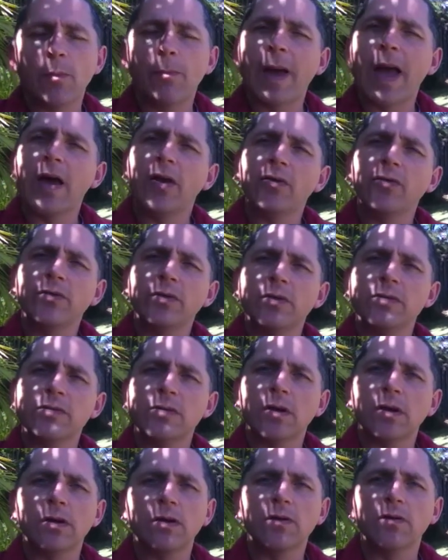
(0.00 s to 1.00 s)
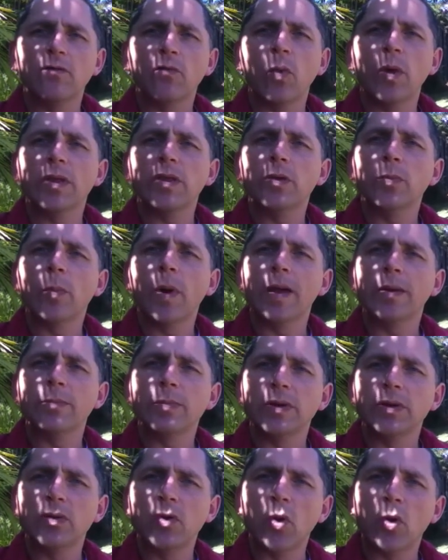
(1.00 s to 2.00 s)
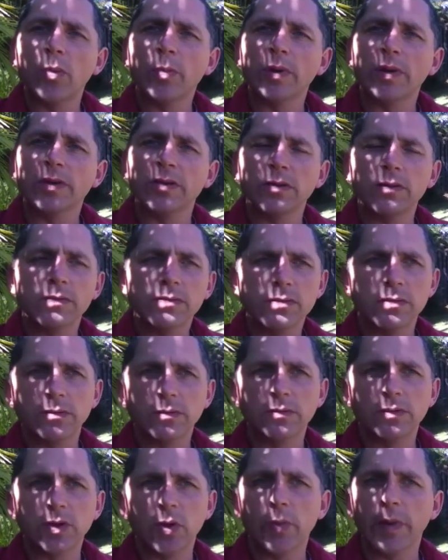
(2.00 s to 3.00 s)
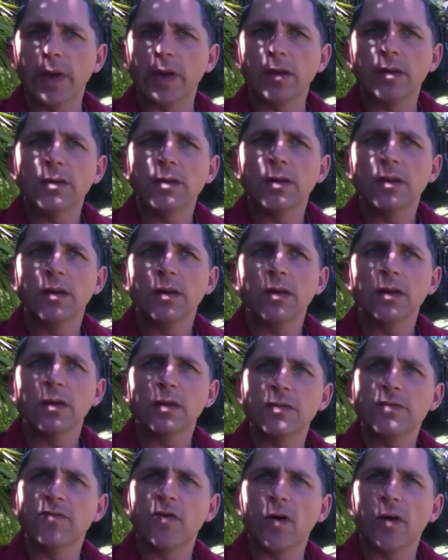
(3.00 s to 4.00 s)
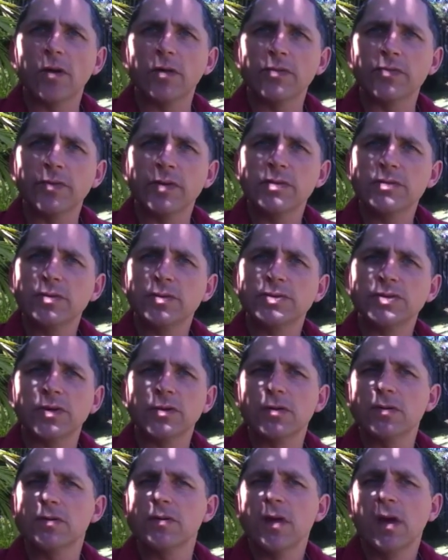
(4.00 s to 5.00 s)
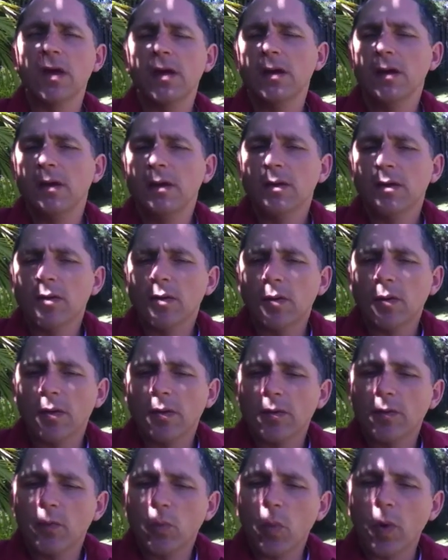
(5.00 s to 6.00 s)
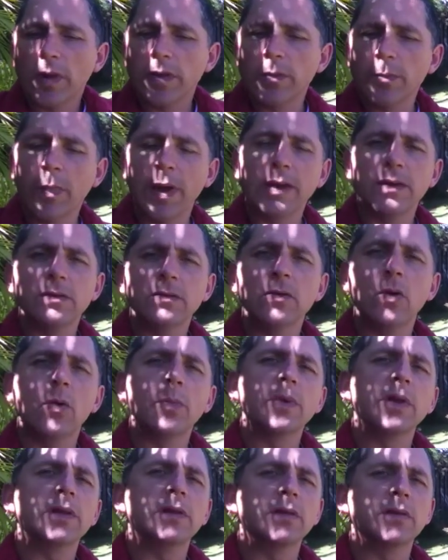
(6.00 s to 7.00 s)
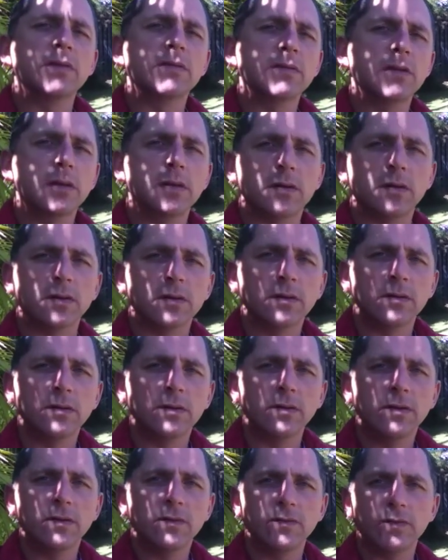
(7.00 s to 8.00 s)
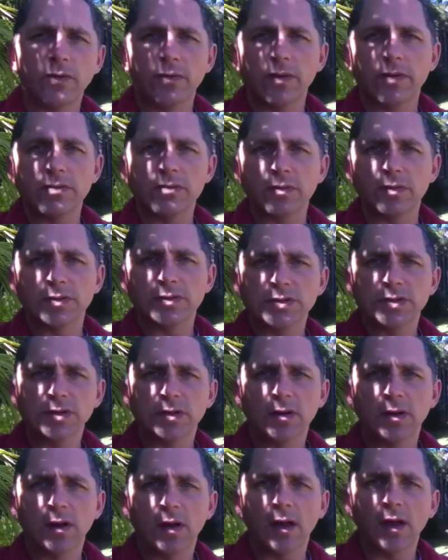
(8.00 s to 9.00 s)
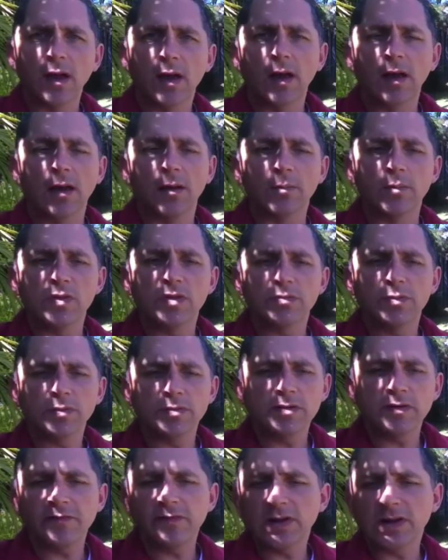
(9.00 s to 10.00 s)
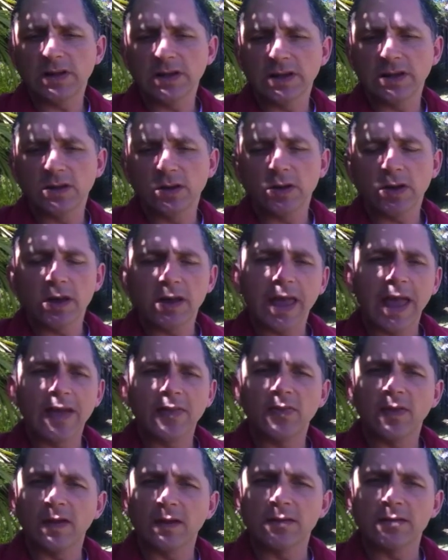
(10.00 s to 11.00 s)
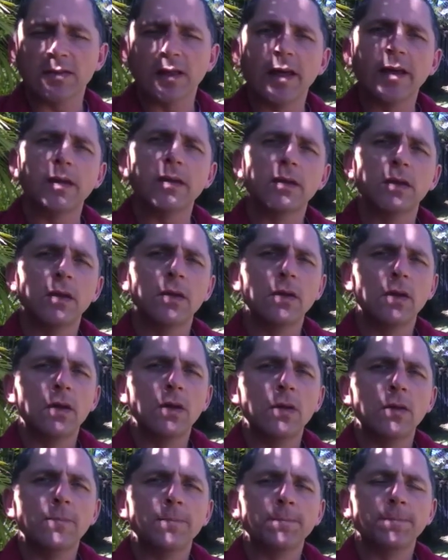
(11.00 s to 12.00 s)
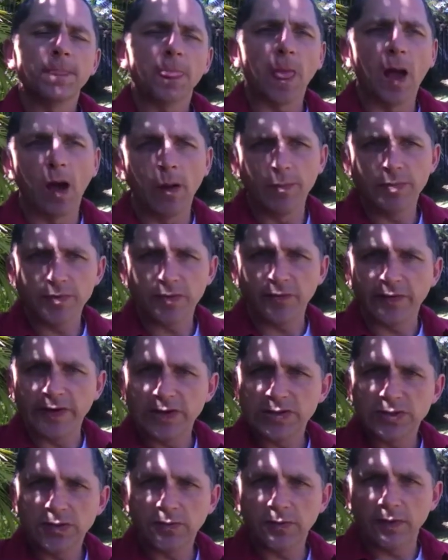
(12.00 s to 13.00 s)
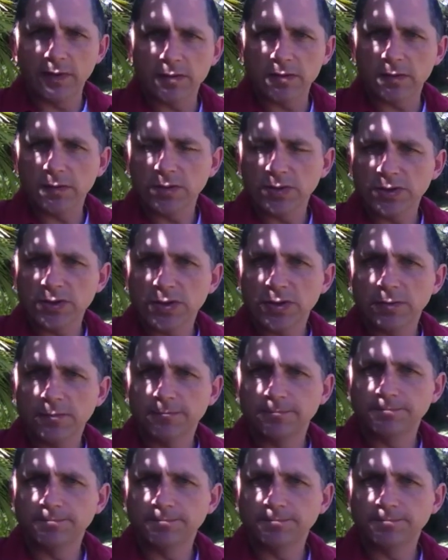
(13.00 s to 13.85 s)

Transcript: boundaries of what you might be normally used to doing as far as researchers, what you might normally consider for research. Specifically looking at things like observation research,